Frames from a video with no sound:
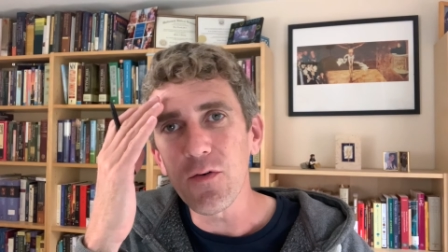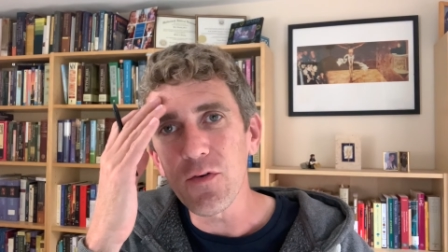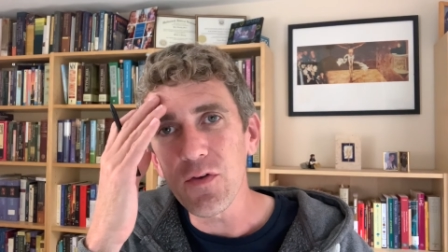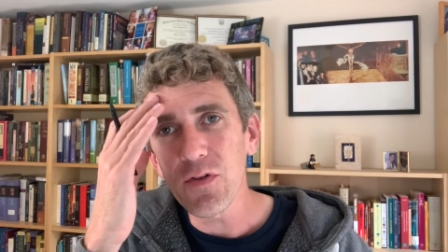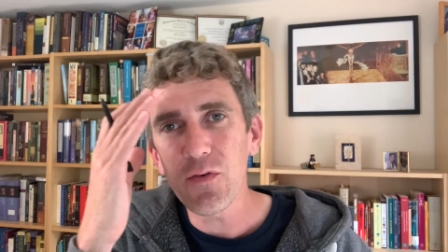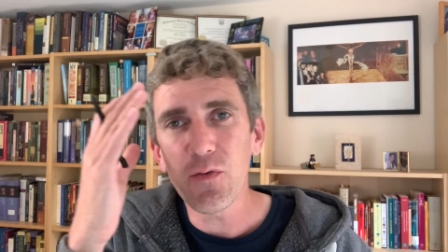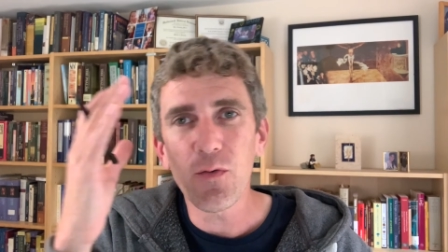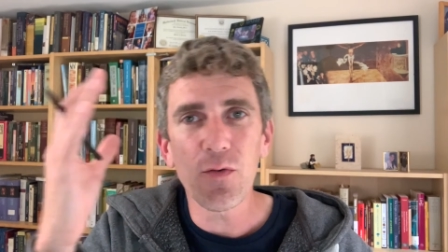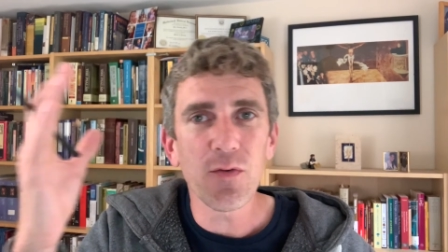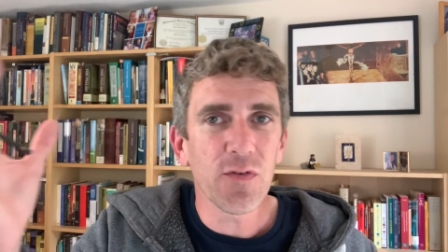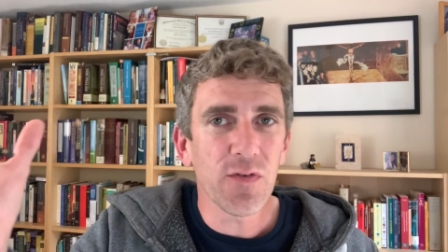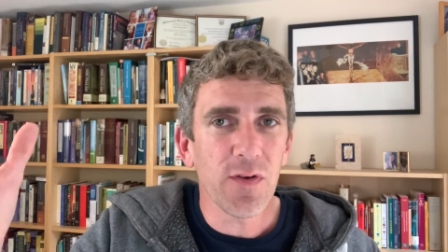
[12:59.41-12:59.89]

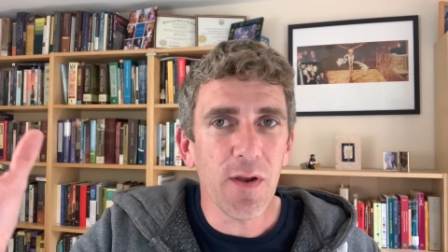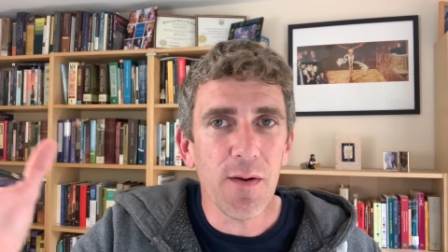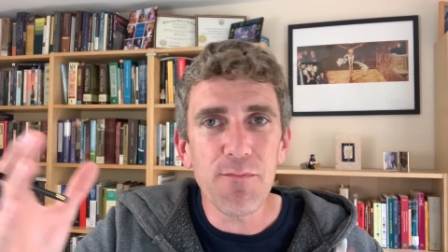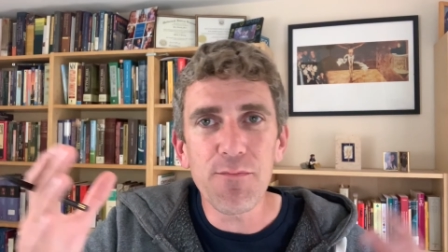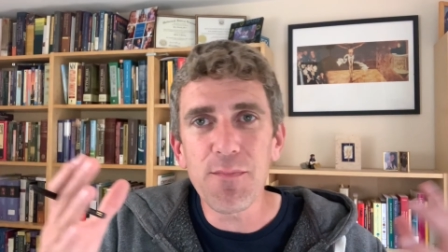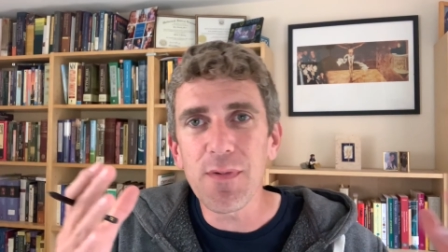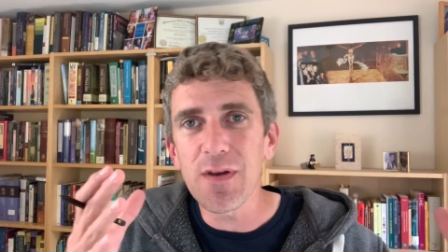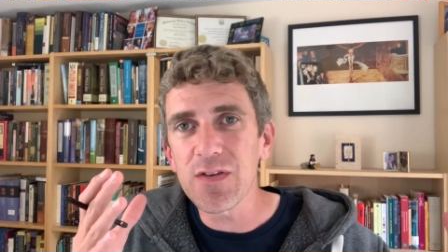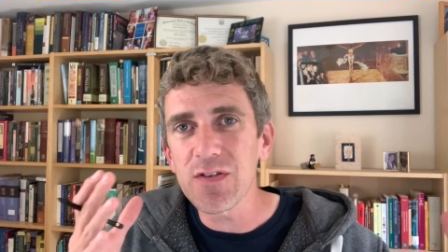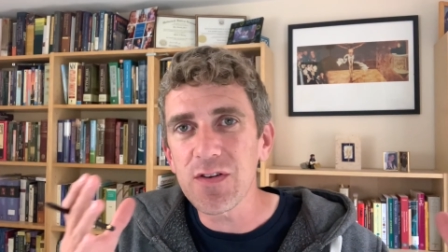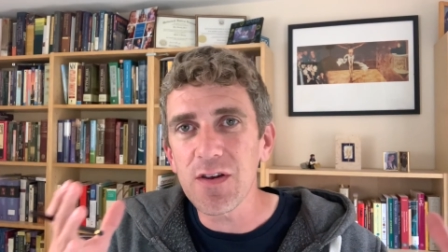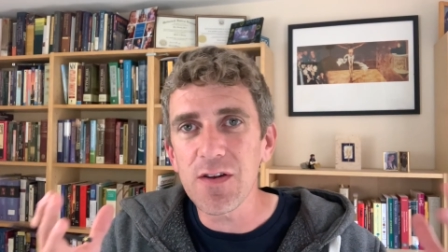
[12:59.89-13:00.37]
through some
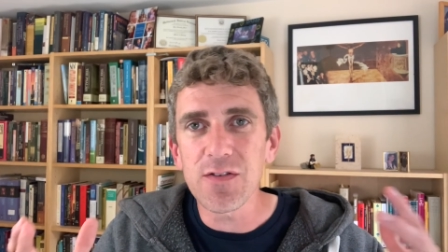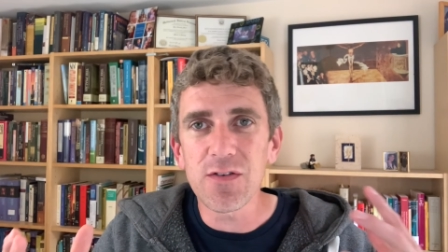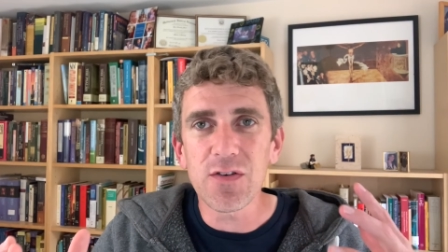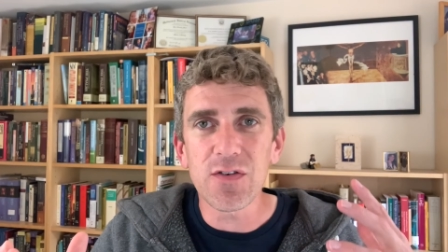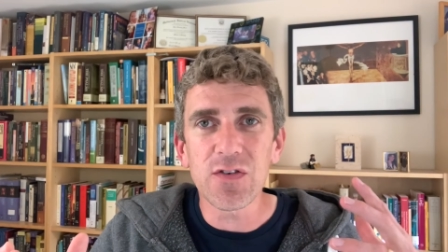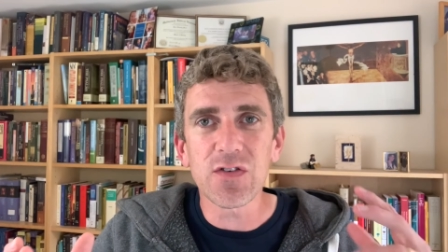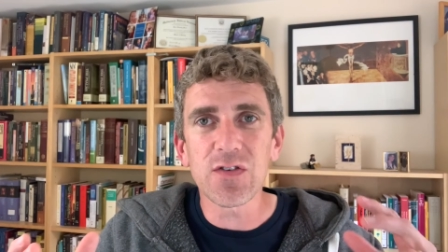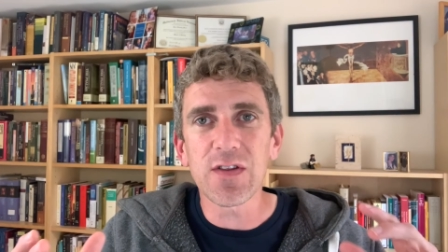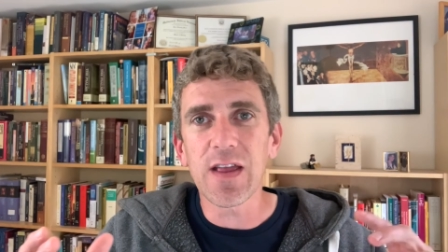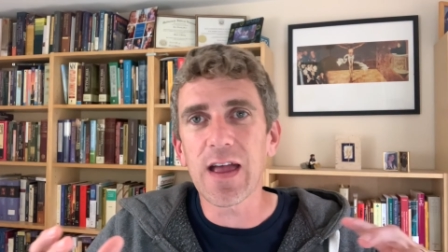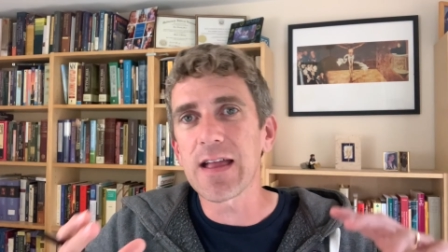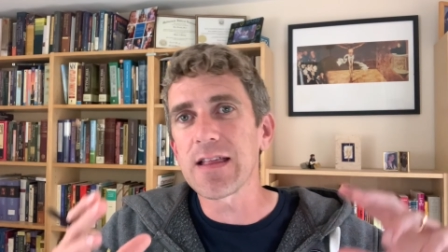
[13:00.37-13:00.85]

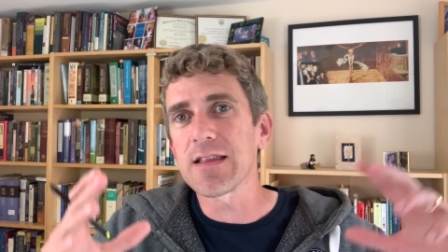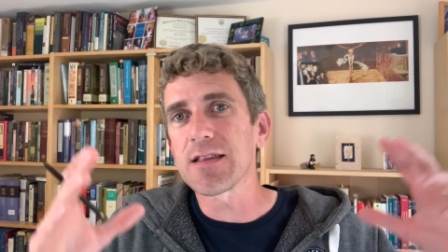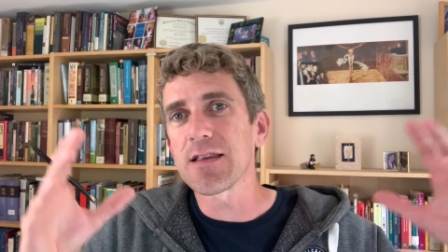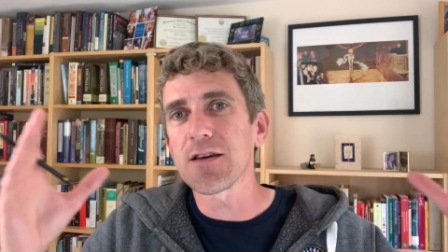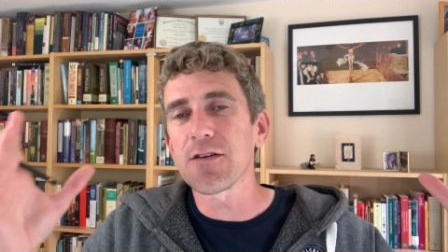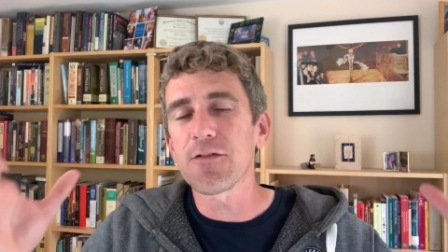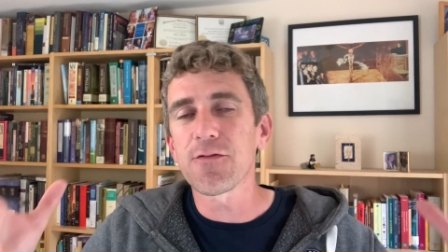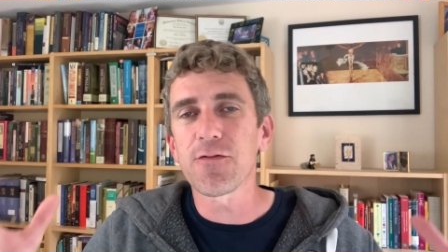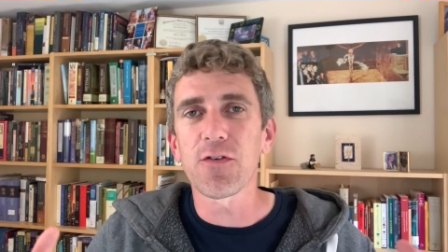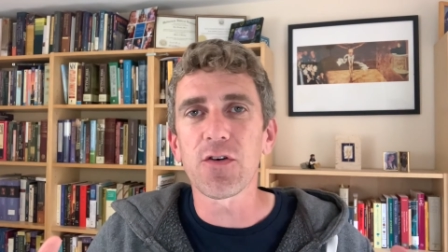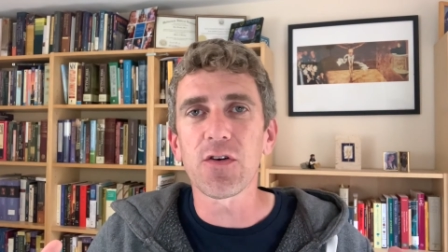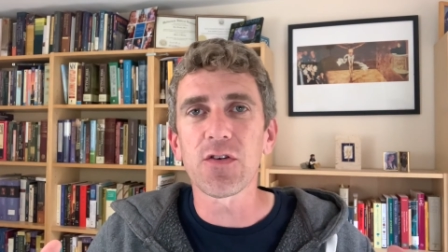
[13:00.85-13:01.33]

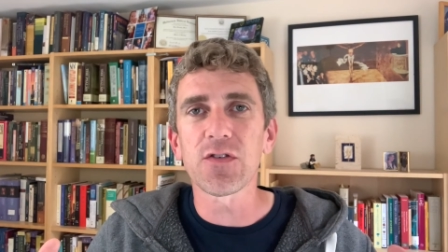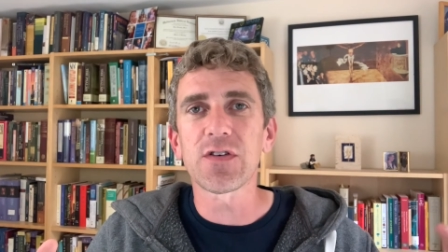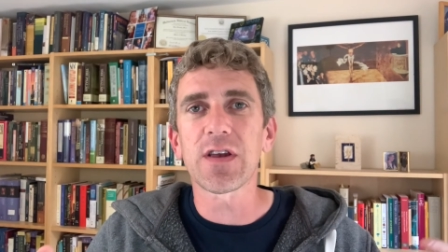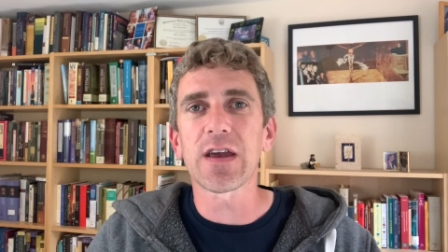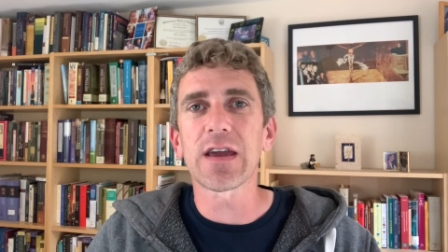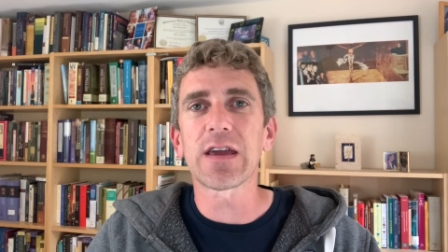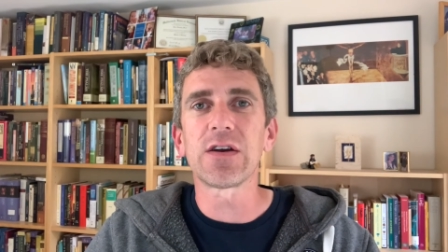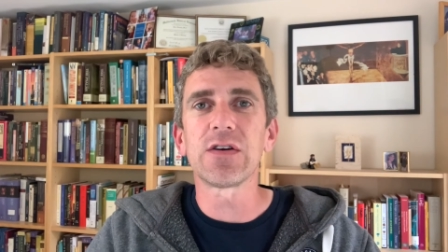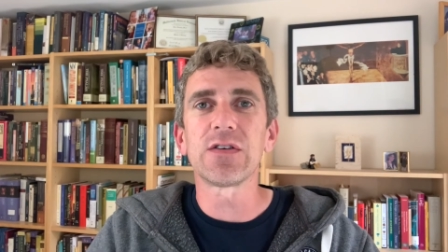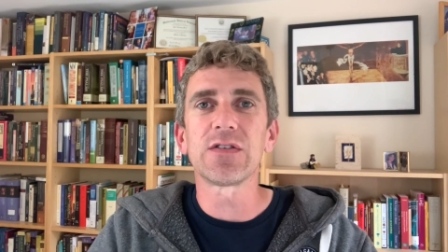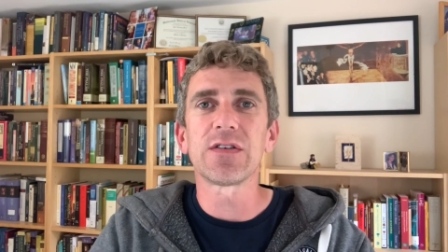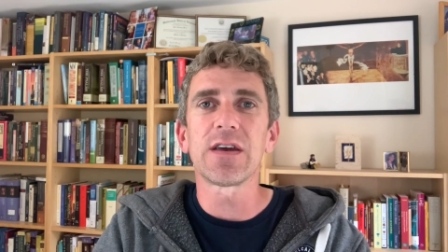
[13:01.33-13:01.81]
misunderstanding, false
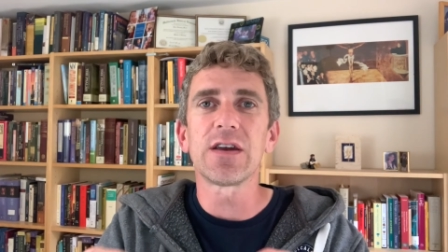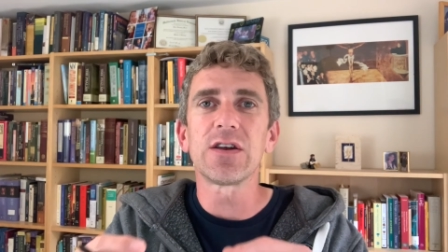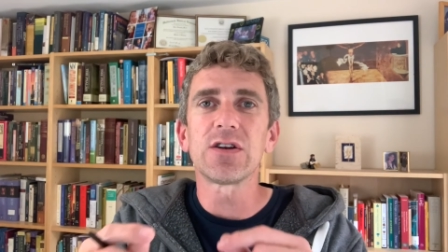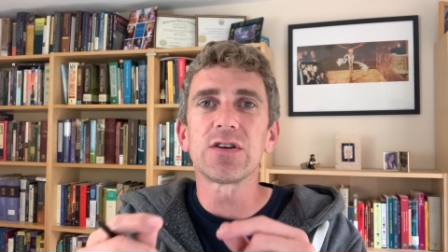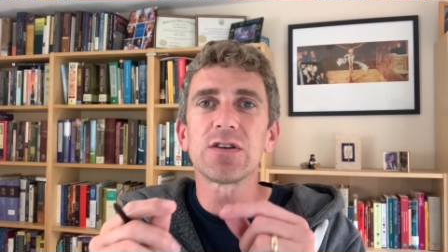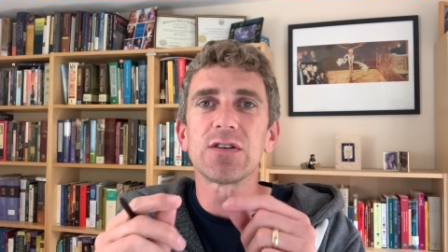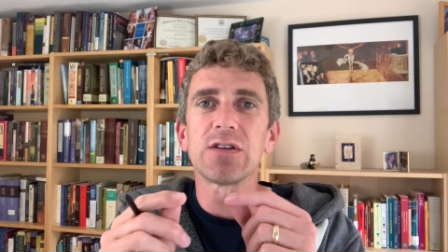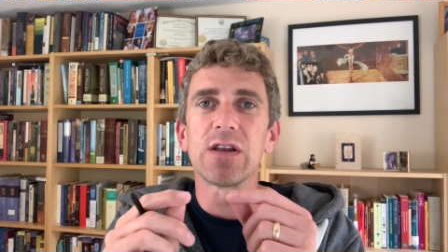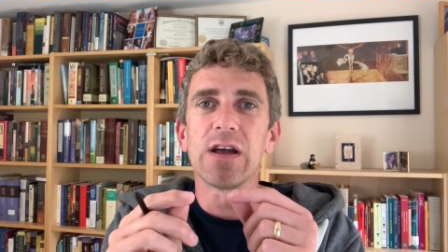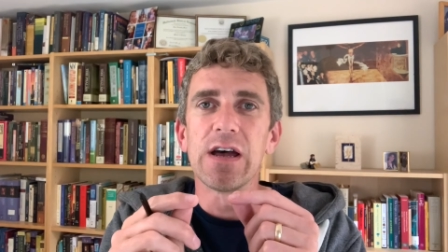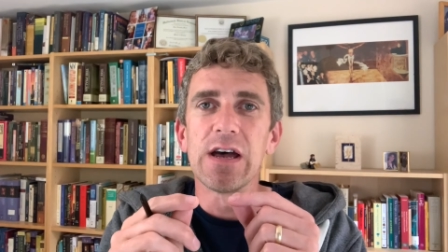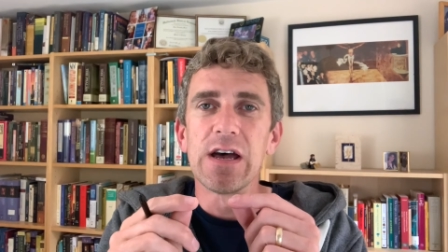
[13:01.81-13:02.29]

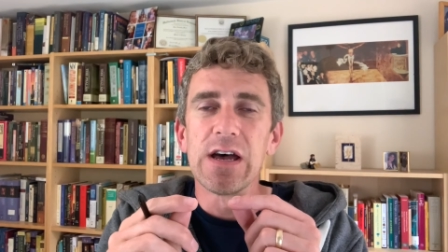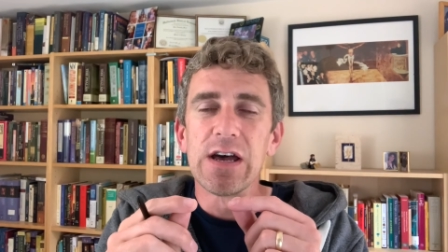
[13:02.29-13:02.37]
accusation,